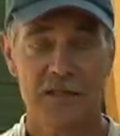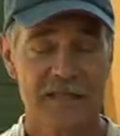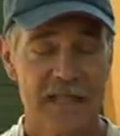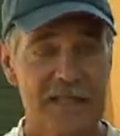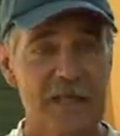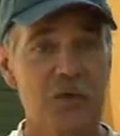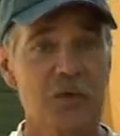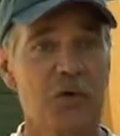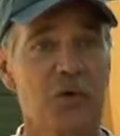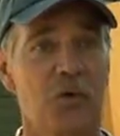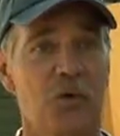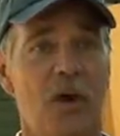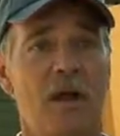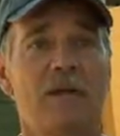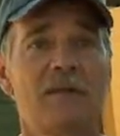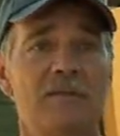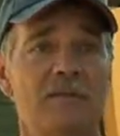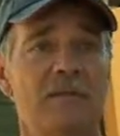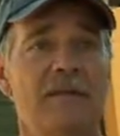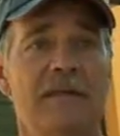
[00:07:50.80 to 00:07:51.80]
Take a look
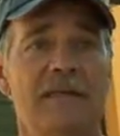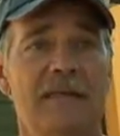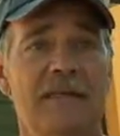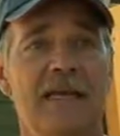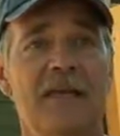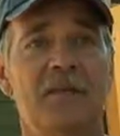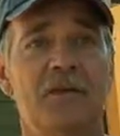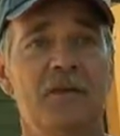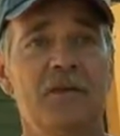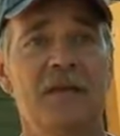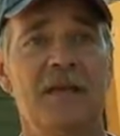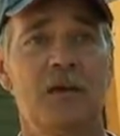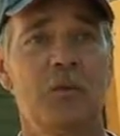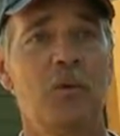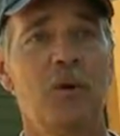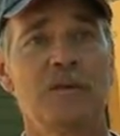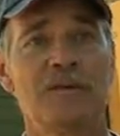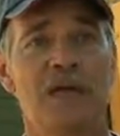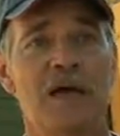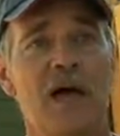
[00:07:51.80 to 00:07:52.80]
around. Take a look at
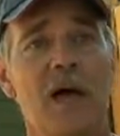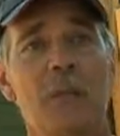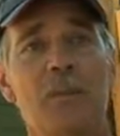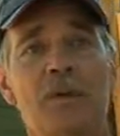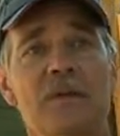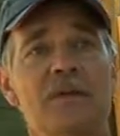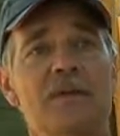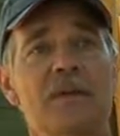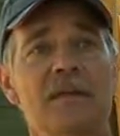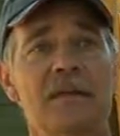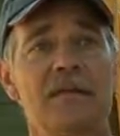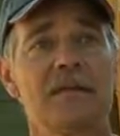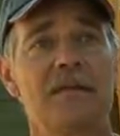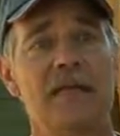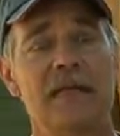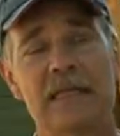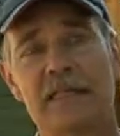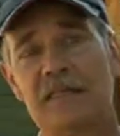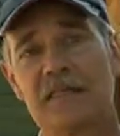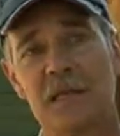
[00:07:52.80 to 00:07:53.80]
what's happened
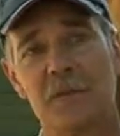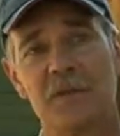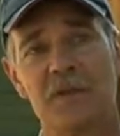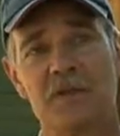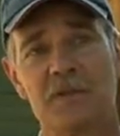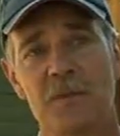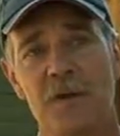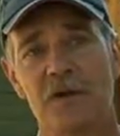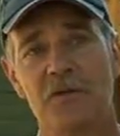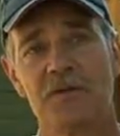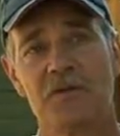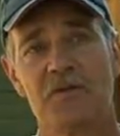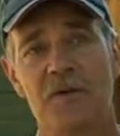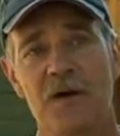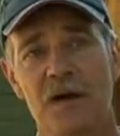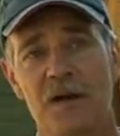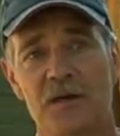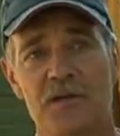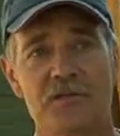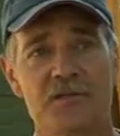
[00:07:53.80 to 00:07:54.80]
in some of these major
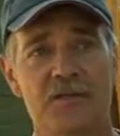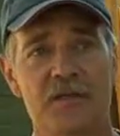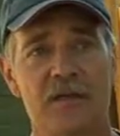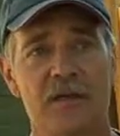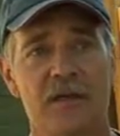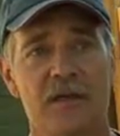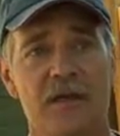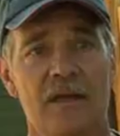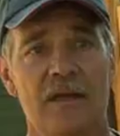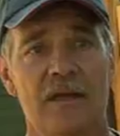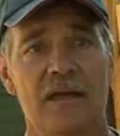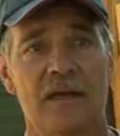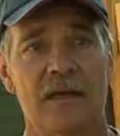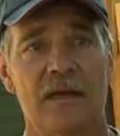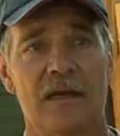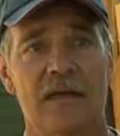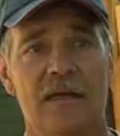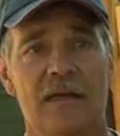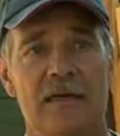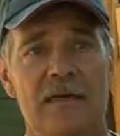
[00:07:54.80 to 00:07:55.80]
fires.
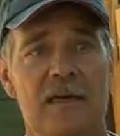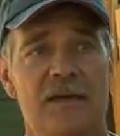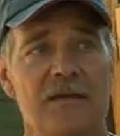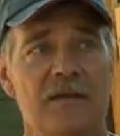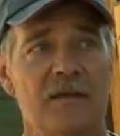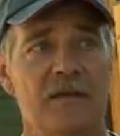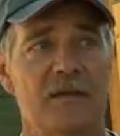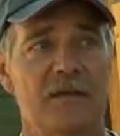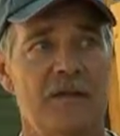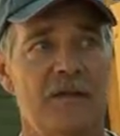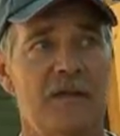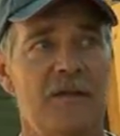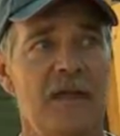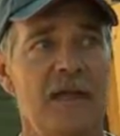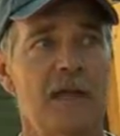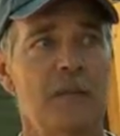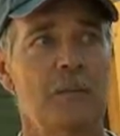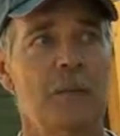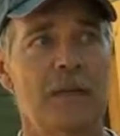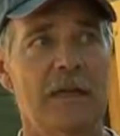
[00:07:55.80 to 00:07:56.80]
I think that
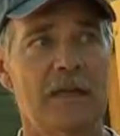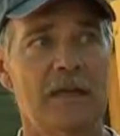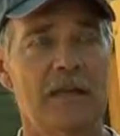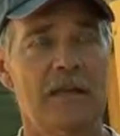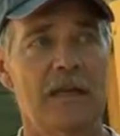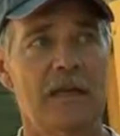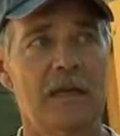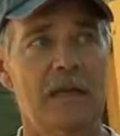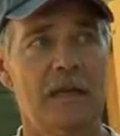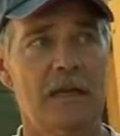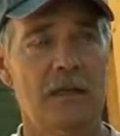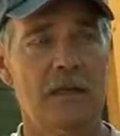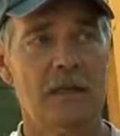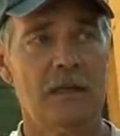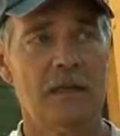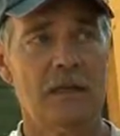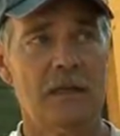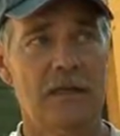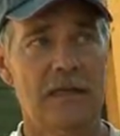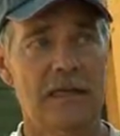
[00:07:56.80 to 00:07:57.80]
anybody that
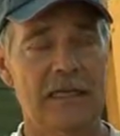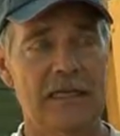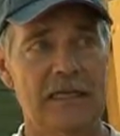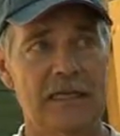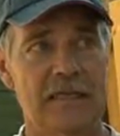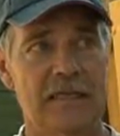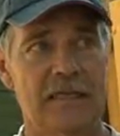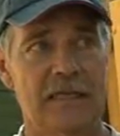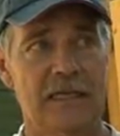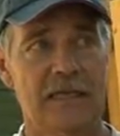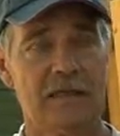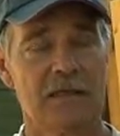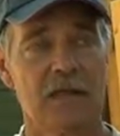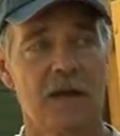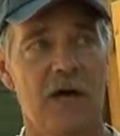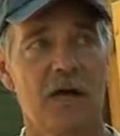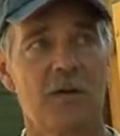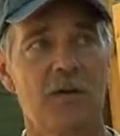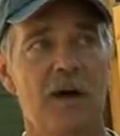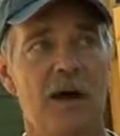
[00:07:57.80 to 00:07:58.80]
is in
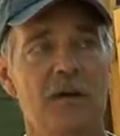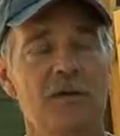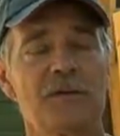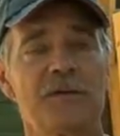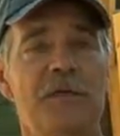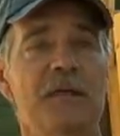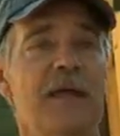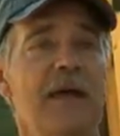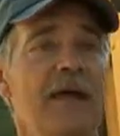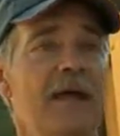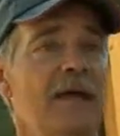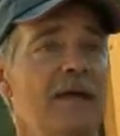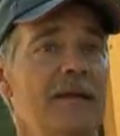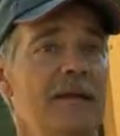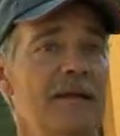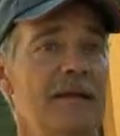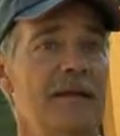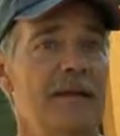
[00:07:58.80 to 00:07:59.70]
Colorado today